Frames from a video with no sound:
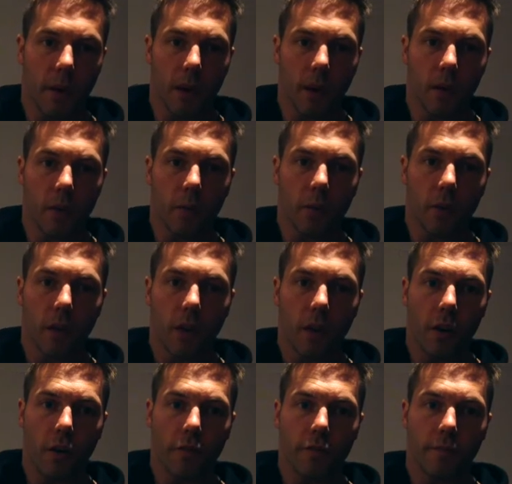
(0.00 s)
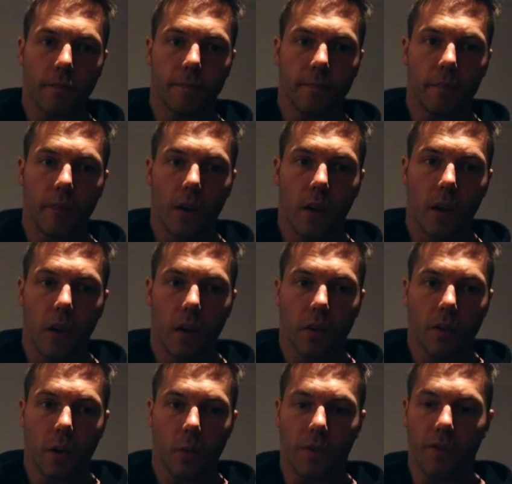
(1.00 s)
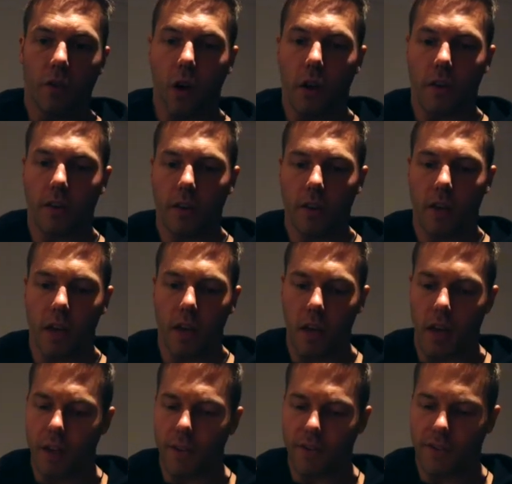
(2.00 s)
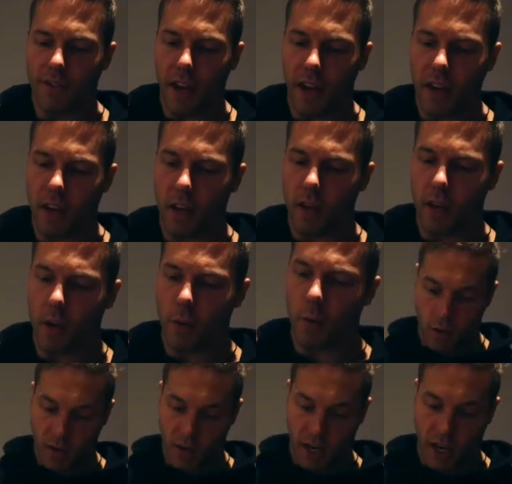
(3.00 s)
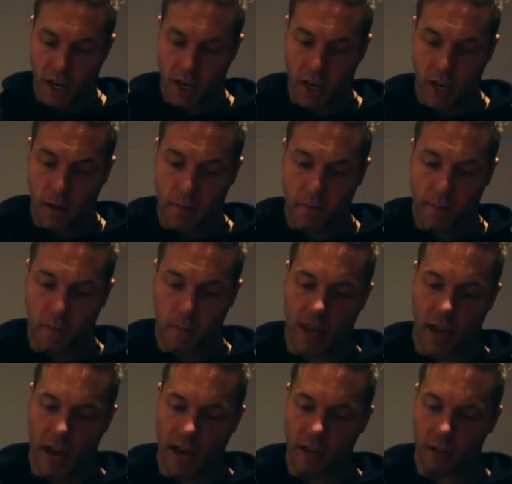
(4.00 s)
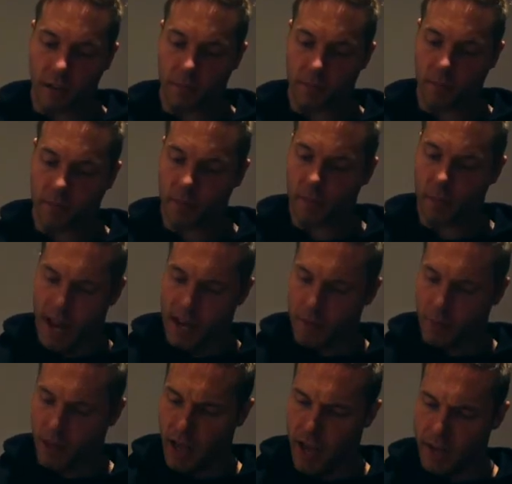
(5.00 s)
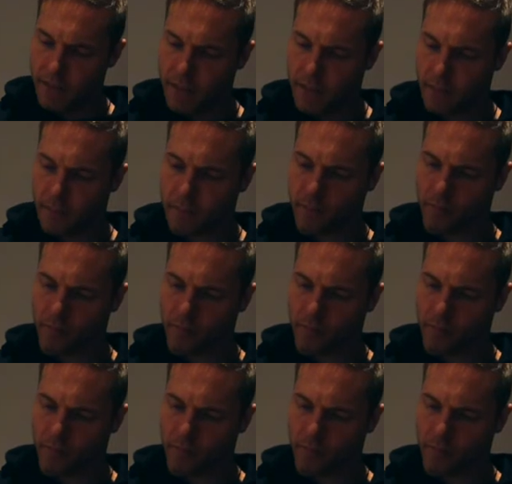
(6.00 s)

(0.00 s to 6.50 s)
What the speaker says: better with the lid off. So we've got steak, zucchini, kale, eggplant,